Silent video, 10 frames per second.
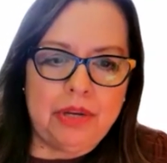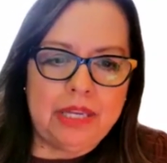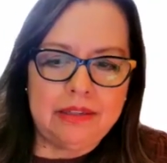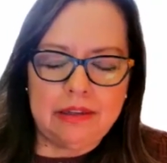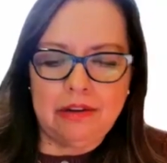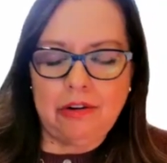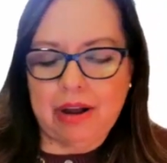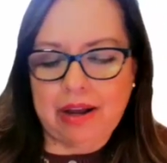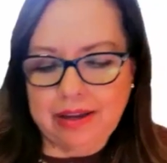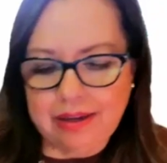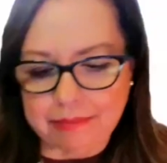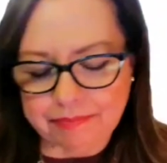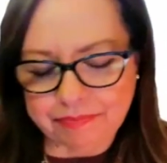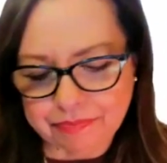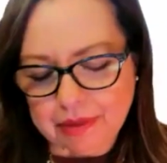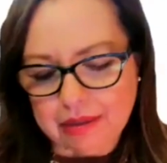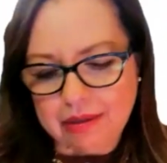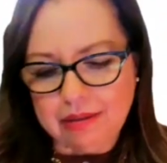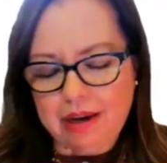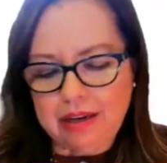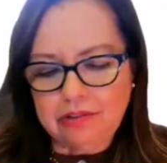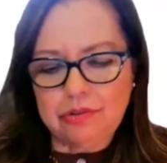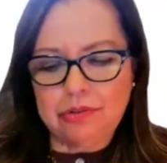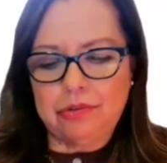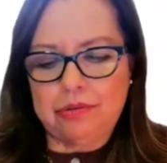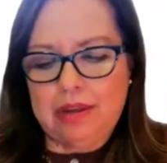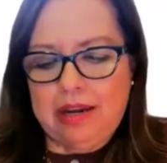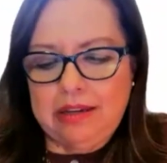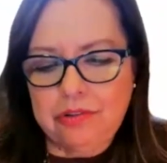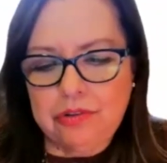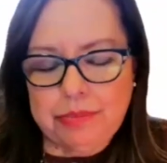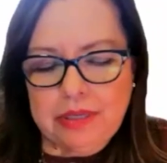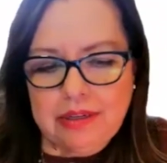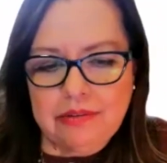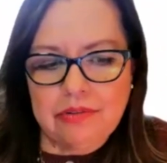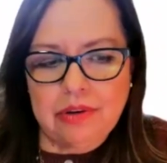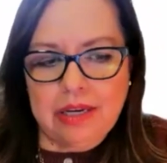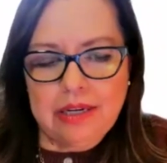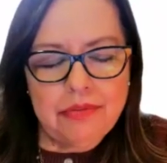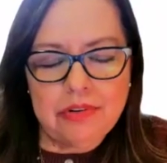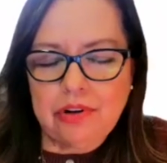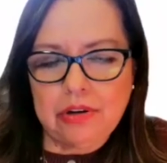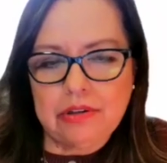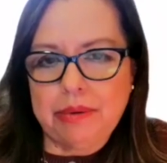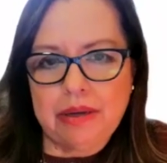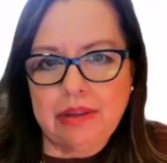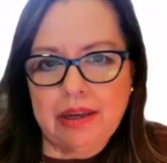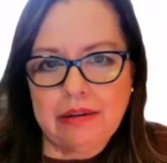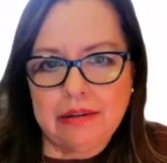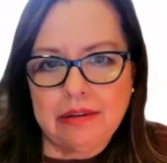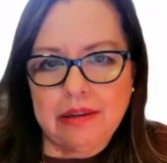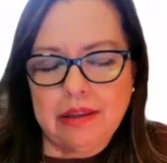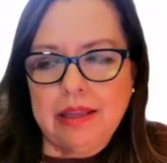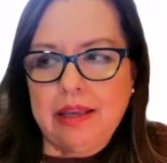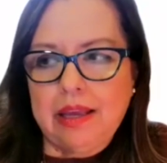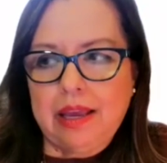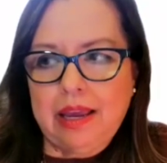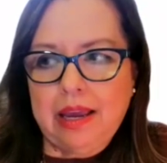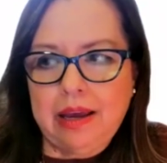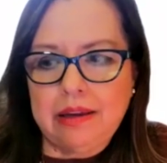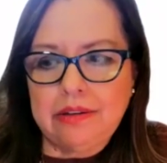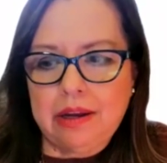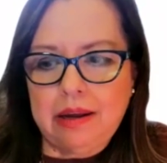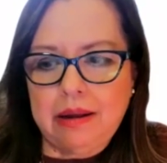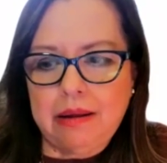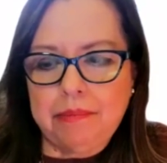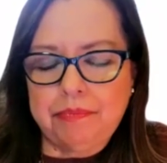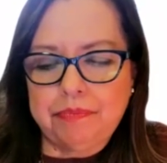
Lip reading: And, I am, the high school piece, I never talked about that. And I